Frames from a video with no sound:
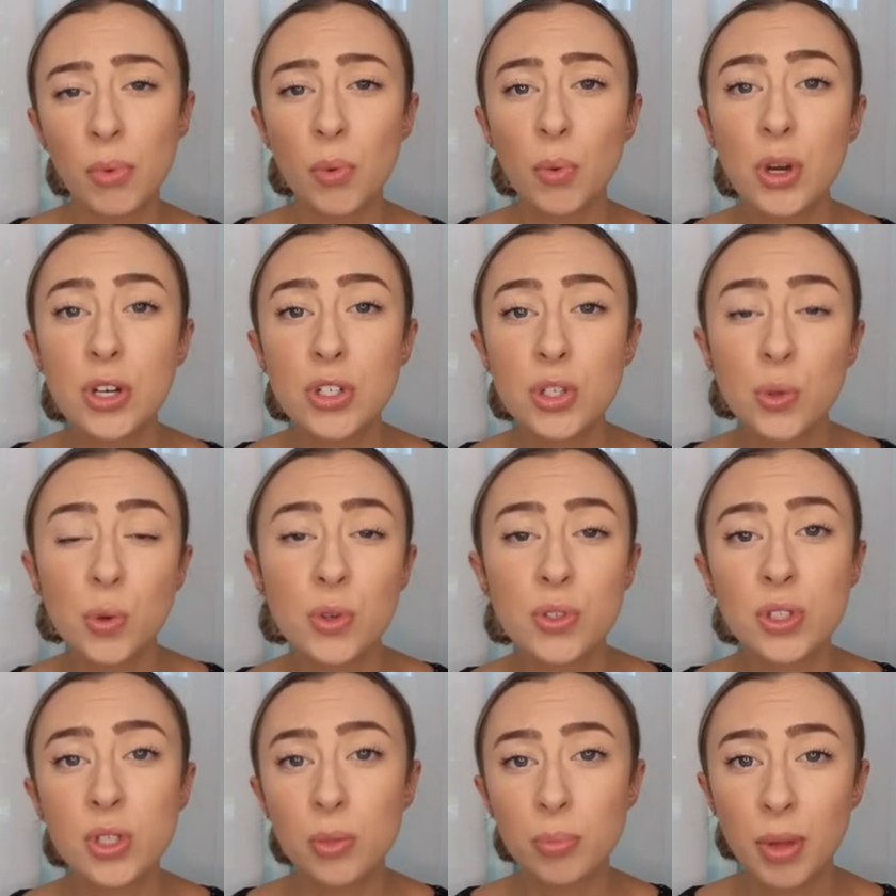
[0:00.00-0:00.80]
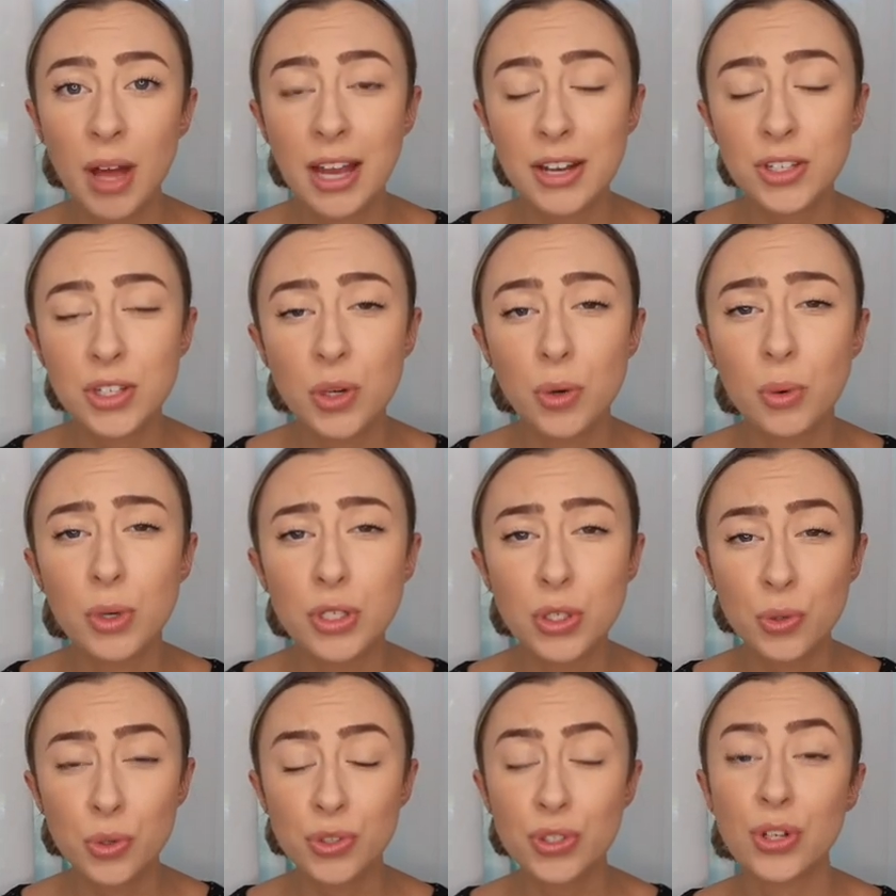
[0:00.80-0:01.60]
which schools to apply to or which
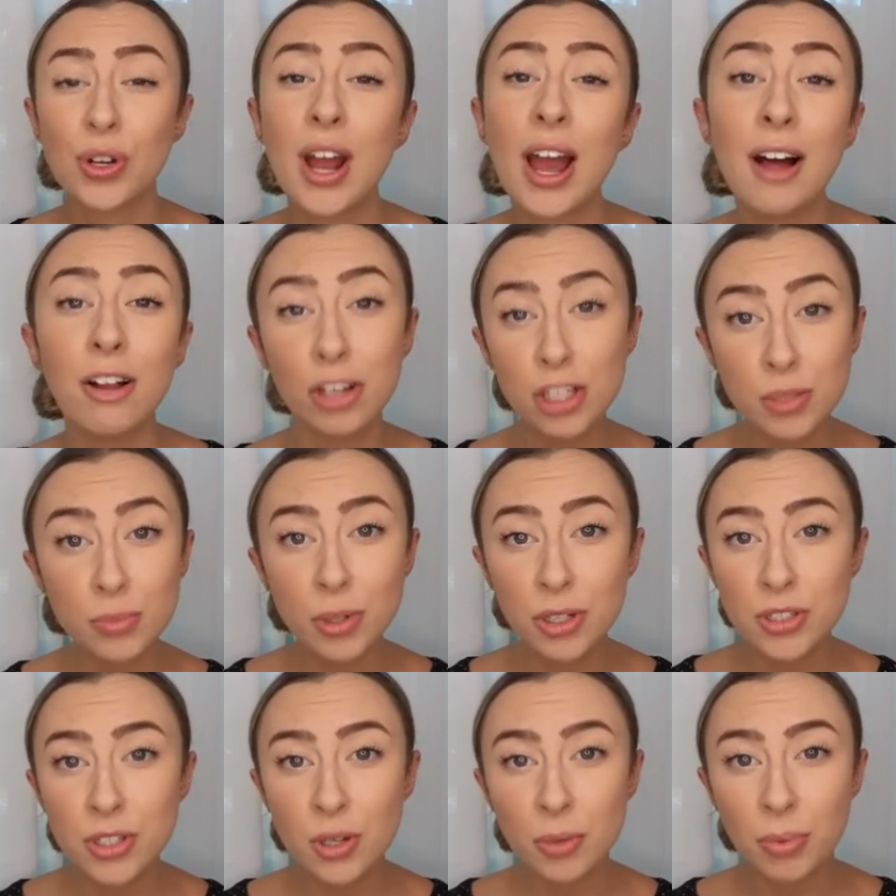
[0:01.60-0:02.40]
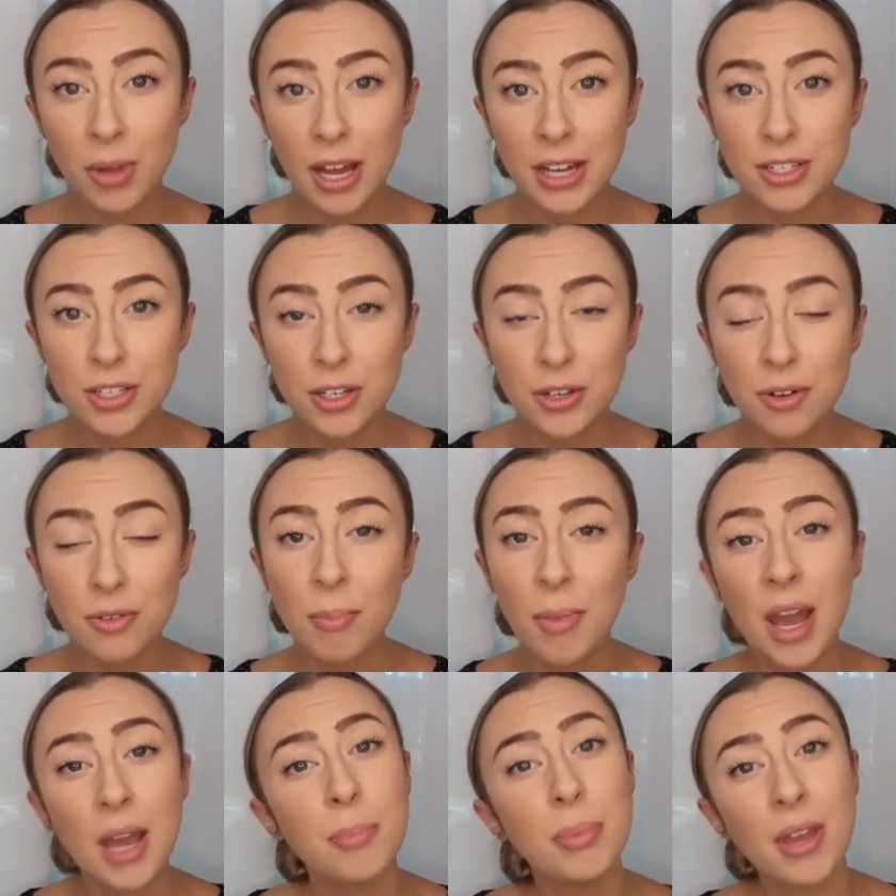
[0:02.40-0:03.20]
schools you're eligible to apply to,
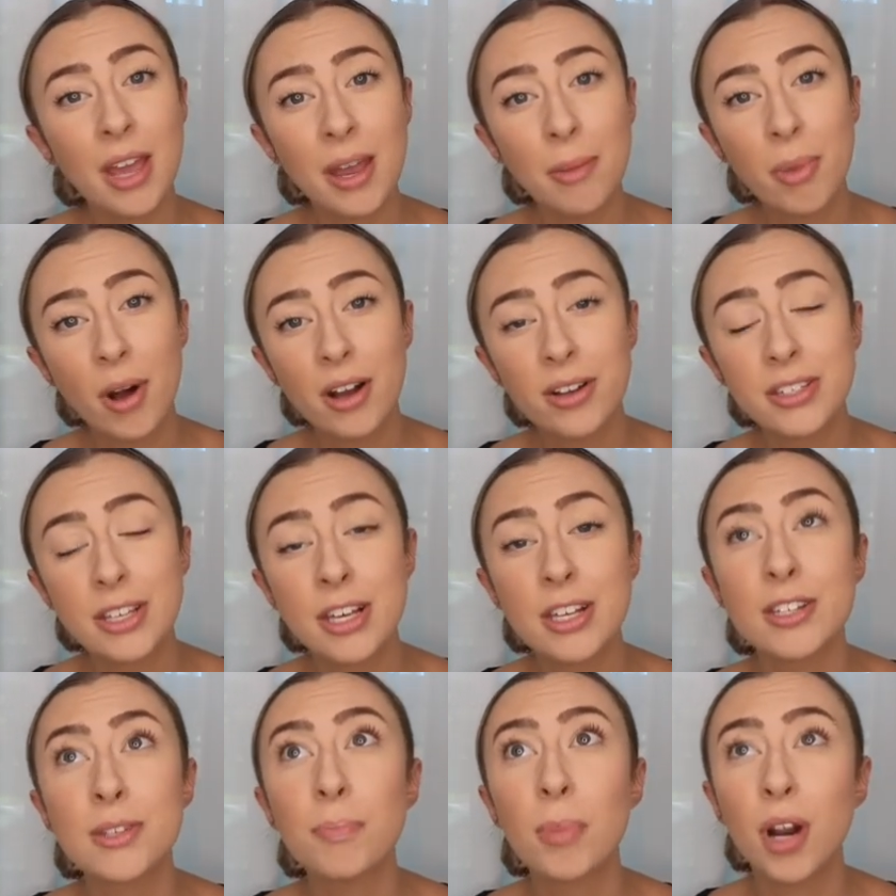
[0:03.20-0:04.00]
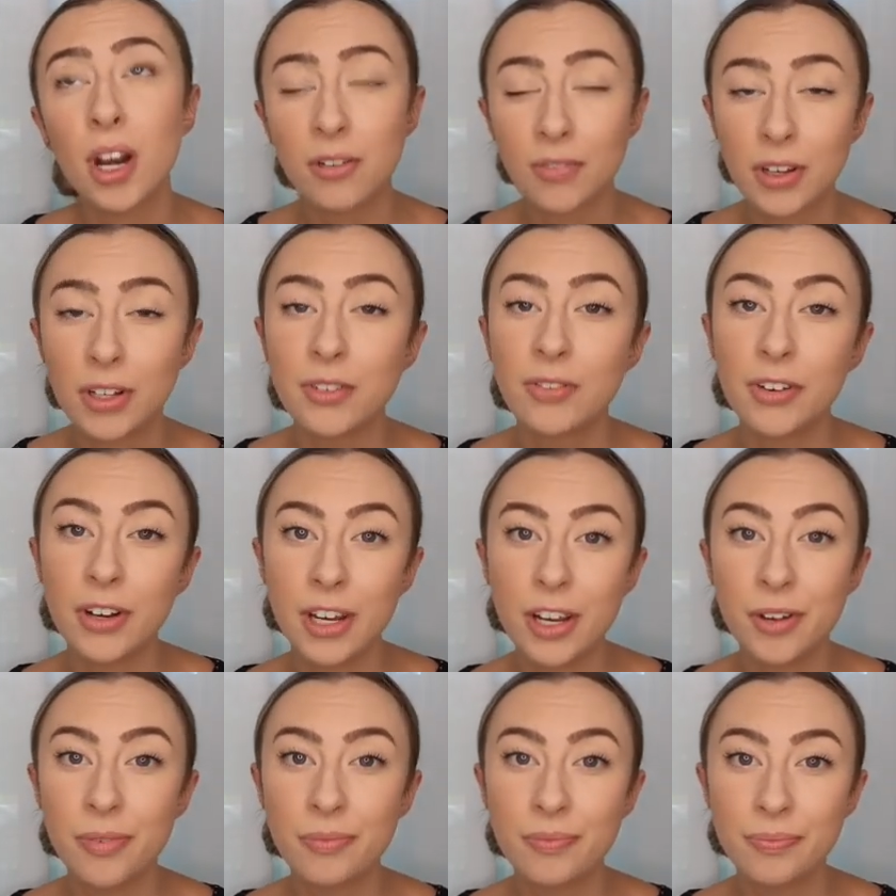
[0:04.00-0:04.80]
myPAbox is perfect for
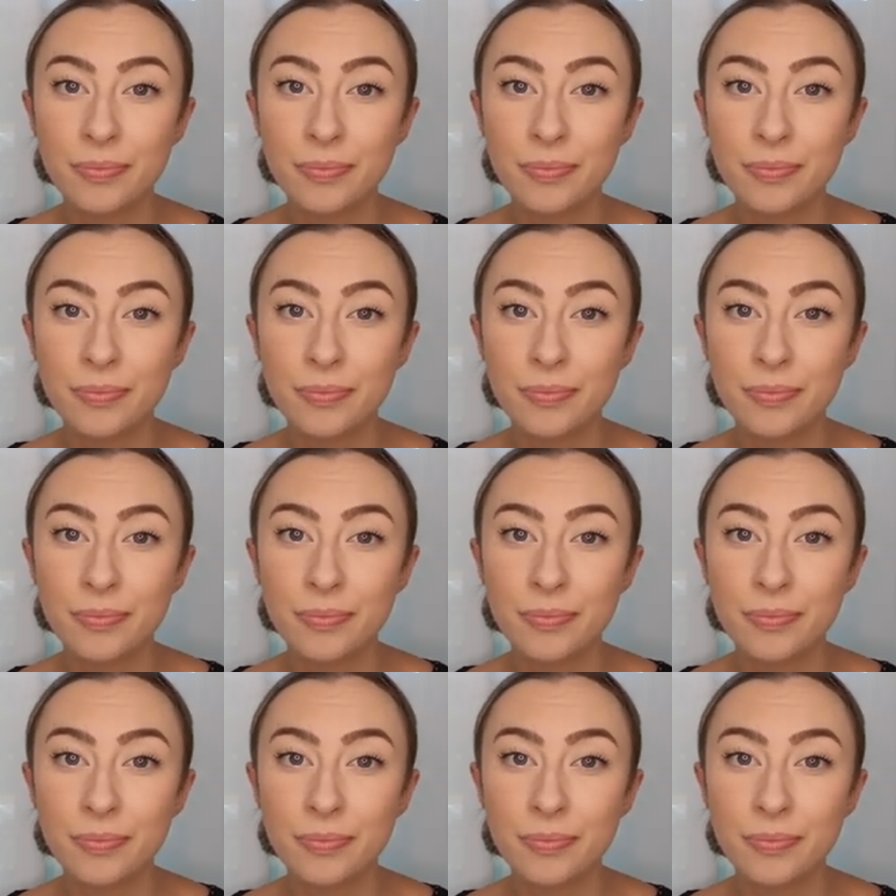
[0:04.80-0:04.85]
you.